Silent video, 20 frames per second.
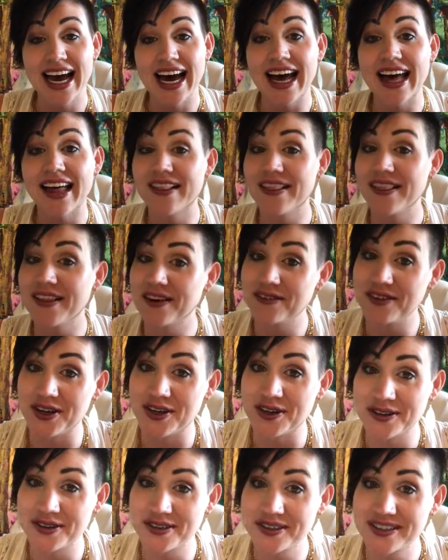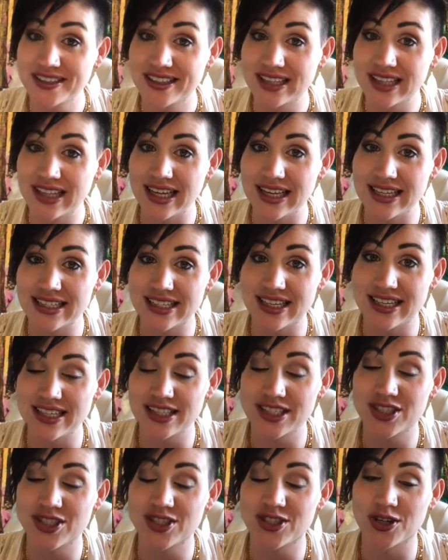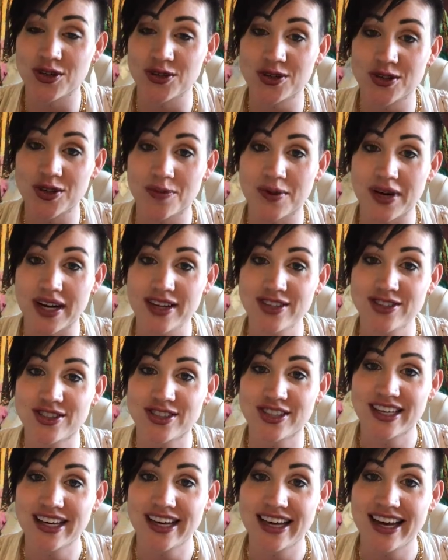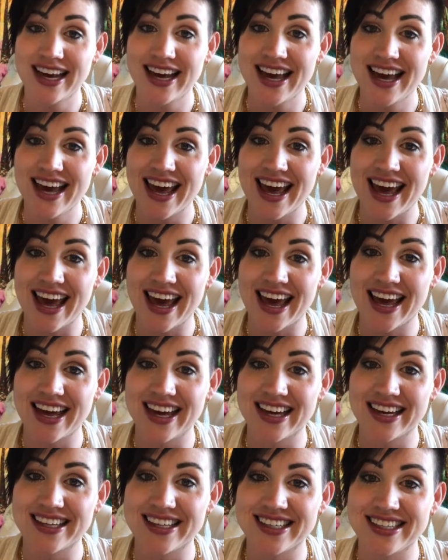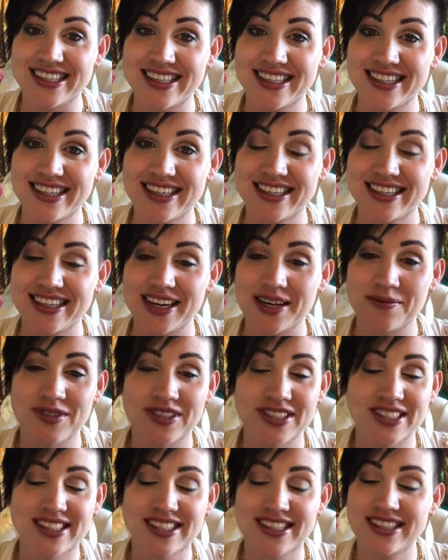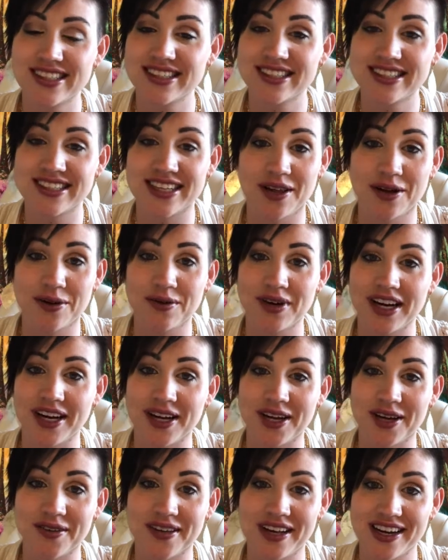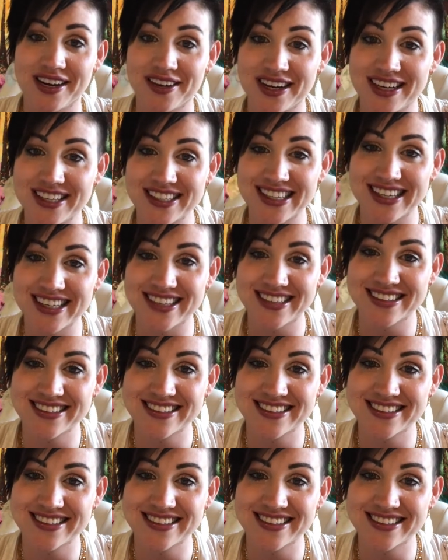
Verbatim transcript: I love you, Lacey, so, so much. And I'm just celebrating you like crazy.